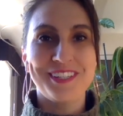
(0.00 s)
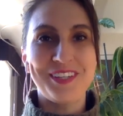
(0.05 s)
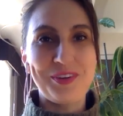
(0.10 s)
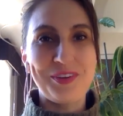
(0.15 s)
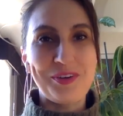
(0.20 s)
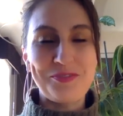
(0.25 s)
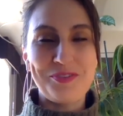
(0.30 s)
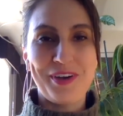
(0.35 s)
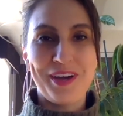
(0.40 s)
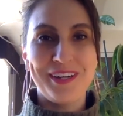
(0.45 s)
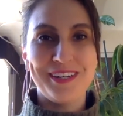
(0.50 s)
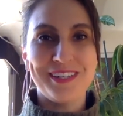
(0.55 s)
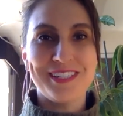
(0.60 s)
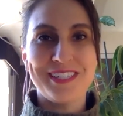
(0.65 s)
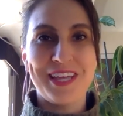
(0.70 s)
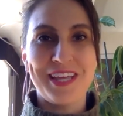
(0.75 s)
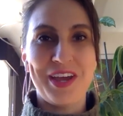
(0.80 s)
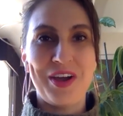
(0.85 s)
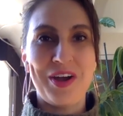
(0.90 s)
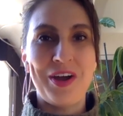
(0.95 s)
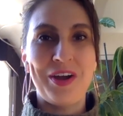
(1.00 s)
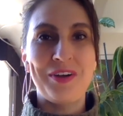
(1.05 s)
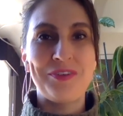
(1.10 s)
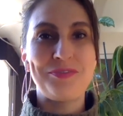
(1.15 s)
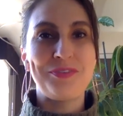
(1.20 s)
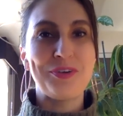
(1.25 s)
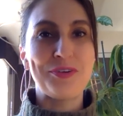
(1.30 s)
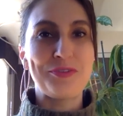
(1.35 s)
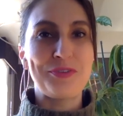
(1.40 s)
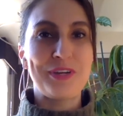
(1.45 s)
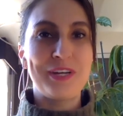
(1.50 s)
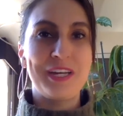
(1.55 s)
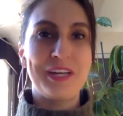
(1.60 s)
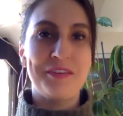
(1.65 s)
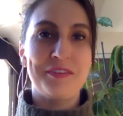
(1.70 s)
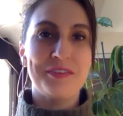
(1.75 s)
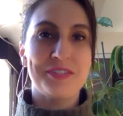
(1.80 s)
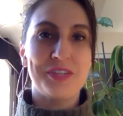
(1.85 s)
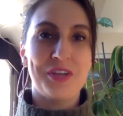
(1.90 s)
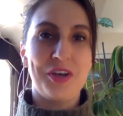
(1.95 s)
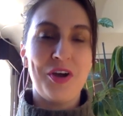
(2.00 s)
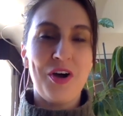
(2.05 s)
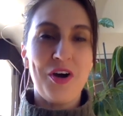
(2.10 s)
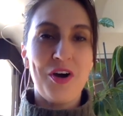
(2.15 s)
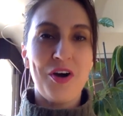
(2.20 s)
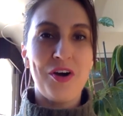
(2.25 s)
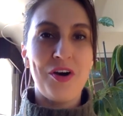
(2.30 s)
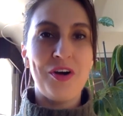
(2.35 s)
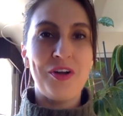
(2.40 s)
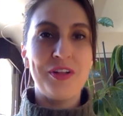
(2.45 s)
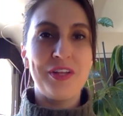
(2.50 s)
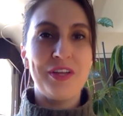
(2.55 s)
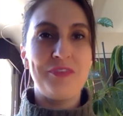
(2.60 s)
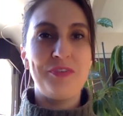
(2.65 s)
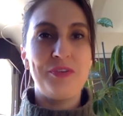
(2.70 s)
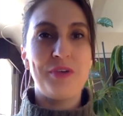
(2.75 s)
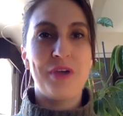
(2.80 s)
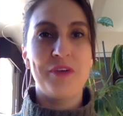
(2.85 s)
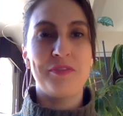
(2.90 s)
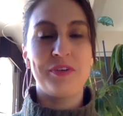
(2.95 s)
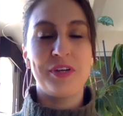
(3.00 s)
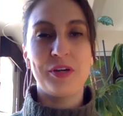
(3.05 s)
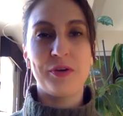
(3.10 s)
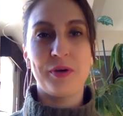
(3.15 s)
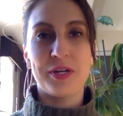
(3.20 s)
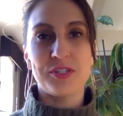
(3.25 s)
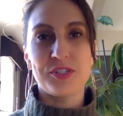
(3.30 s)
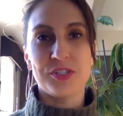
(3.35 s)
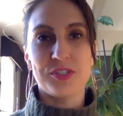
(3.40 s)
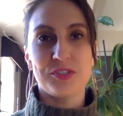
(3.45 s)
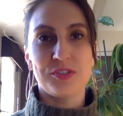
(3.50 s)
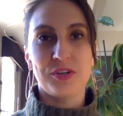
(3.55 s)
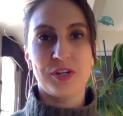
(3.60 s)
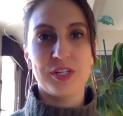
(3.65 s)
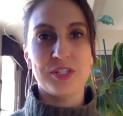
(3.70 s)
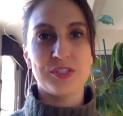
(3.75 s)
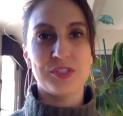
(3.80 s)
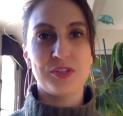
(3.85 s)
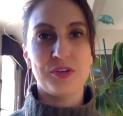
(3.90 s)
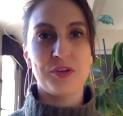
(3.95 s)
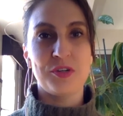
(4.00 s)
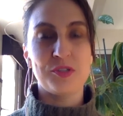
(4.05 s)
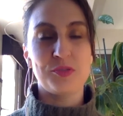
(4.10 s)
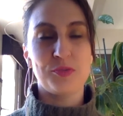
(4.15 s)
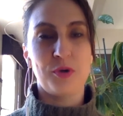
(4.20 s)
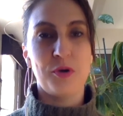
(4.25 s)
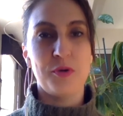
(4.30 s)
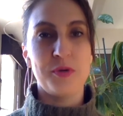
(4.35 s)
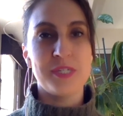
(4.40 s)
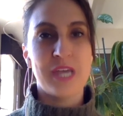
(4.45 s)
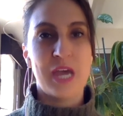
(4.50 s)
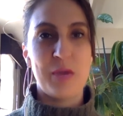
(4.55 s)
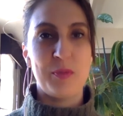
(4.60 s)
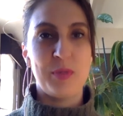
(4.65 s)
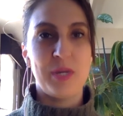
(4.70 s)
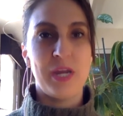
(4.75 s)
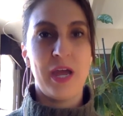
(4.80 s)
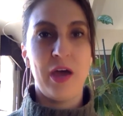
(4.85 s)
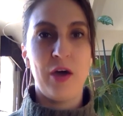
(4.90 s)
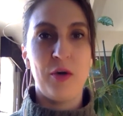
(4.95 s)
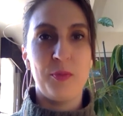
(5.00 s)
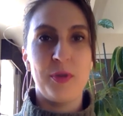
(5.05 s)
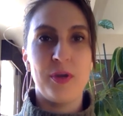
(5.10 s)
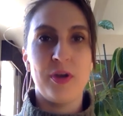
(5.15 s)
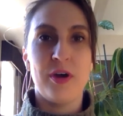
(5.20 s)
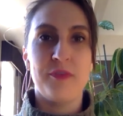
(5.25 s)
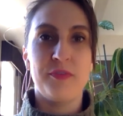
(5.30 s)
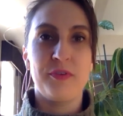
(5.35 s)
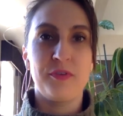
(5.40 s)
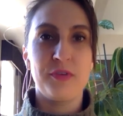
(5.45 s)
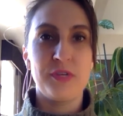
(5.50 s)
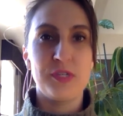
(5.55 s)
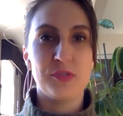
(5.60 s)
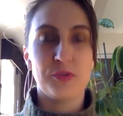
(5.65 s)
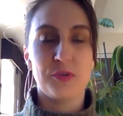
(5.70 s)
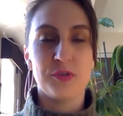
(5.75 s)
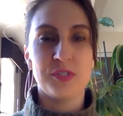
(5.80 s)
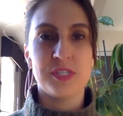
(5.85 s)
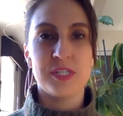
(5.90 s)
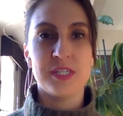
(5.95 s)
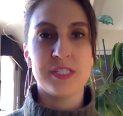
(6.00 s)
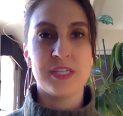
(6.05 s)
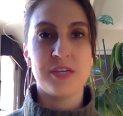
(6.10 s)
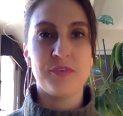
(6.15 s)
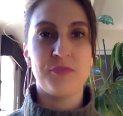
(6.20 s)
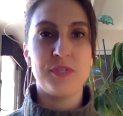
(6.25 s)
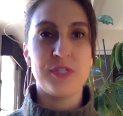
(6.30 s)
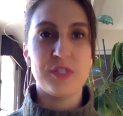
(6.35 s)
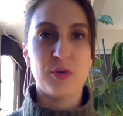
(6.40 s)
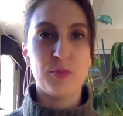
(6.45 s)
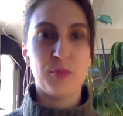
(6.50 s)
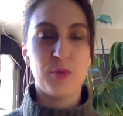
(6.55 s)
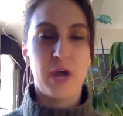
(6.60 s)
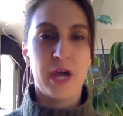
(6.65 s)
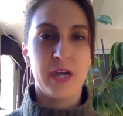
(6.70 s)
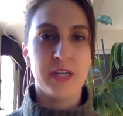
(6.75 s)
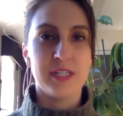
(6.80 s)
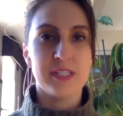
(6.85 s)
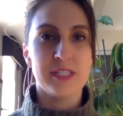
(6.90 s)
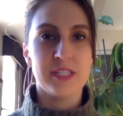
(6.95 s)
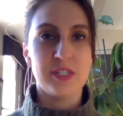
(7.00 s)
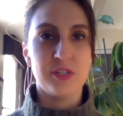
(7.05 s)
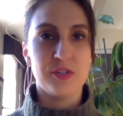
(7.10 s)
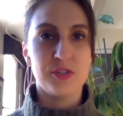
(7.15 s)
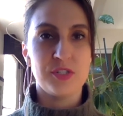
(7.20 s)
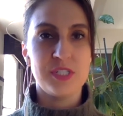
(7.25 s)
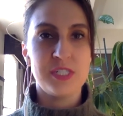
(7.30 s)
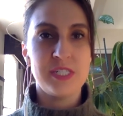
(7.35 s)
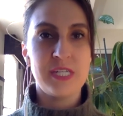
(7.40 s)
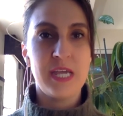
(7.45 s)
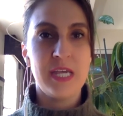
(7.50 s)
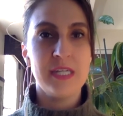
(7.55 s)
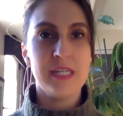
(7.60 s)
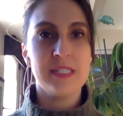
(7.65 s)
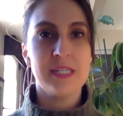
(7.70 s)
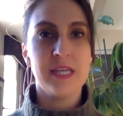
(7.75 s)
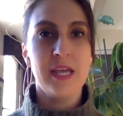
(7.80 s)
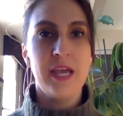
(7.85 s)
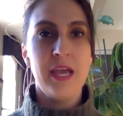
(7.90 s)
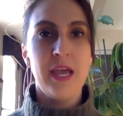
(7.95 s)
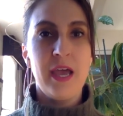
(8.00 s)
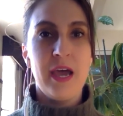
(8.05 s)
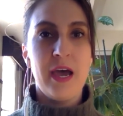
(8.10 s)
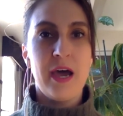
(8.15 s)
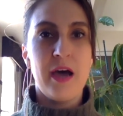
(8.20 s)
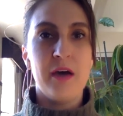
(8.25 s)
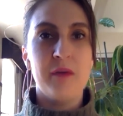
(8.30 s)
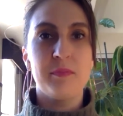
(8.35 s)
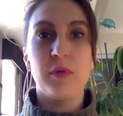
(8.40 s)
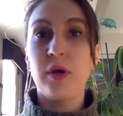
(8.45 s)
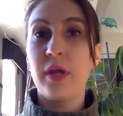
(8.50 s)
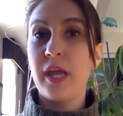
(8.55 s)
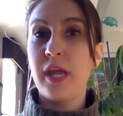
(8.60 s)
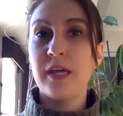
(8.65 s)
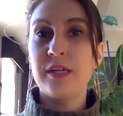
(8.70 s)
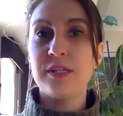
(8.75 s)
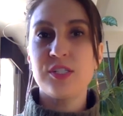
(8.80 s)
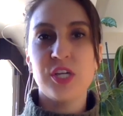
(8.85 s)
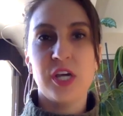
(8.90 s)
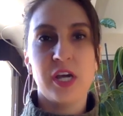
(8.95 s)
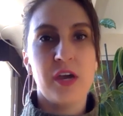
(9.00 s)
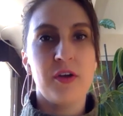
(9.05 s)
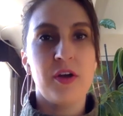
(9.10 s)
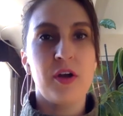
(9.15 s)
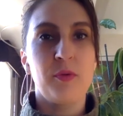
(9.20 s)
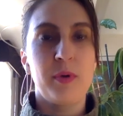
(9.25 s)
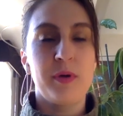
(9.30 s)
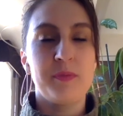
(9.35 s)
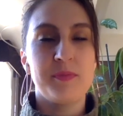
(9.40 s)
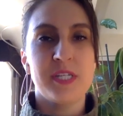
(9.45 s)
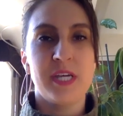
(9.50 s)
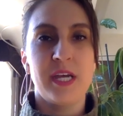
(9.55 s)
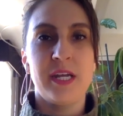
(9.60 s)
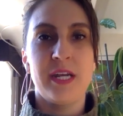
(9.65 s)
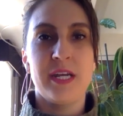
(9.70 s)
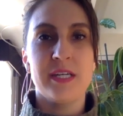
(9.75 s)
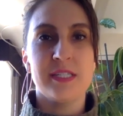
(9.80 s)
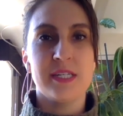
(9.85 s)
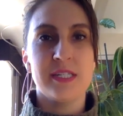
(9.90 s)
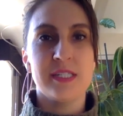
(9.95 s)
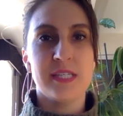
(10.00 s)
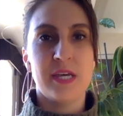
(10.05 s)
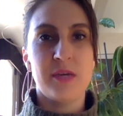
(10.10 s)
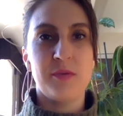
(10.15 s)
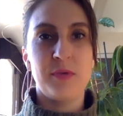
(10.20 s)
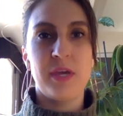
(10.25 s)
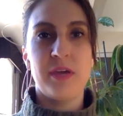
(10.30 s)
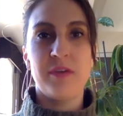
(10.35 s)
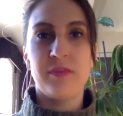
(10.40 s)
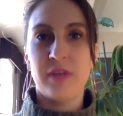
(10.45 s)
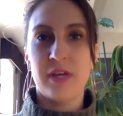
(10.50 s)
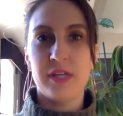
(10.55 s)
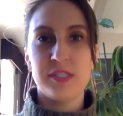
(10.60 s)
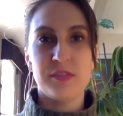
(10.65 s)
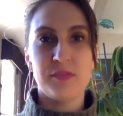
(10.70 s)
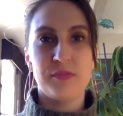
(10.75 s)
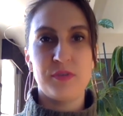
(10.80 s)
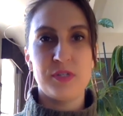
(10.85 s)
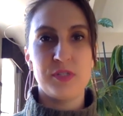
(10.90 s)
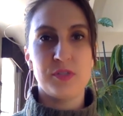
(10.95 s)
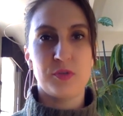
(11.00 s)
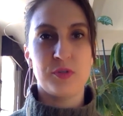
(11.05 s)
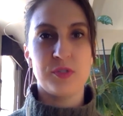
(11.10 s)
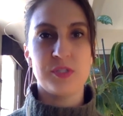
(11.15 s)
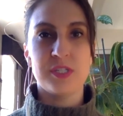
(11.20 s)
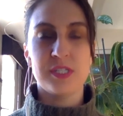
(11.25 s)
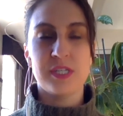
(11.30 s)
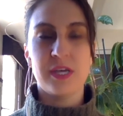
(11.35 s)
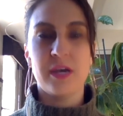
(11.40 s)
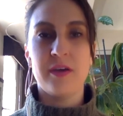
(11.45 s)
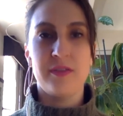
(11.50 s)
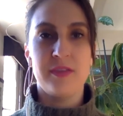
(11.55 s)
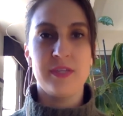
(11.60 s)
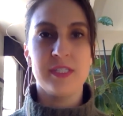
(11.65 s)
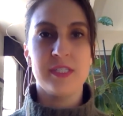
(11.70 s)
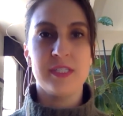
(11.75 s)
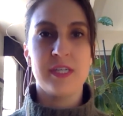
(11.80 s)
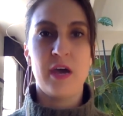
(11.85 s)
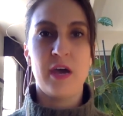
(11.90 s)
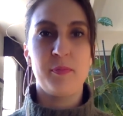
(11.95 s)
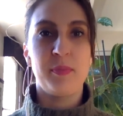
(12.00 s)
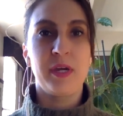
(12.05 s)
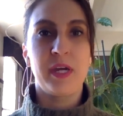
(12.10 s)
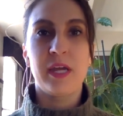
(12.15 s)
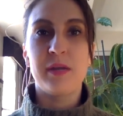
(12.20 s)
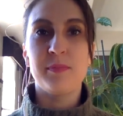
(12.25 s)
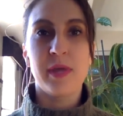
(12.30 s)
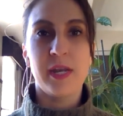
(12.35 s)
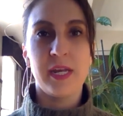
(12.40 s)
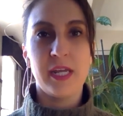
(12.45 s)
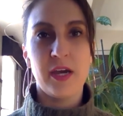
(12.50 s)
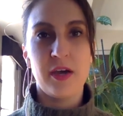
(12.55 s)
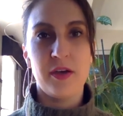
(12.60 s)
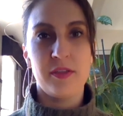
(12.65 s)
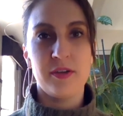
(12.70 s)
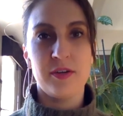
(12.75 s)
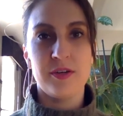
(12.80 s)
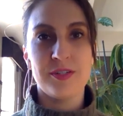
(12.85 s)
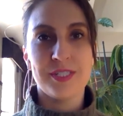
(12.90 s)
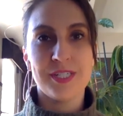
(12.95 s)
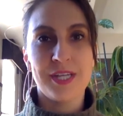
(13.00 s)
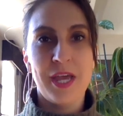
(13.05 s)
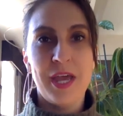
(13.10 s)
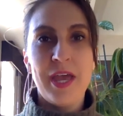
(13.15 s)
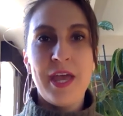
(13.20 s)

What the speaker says: You can find us there. Feel free to give us a call if you have any questions or concerns. We're always happy to help and offer resources if we don't practice in your state. And check out our website. As I said, we have lots of resources on this topic and many others.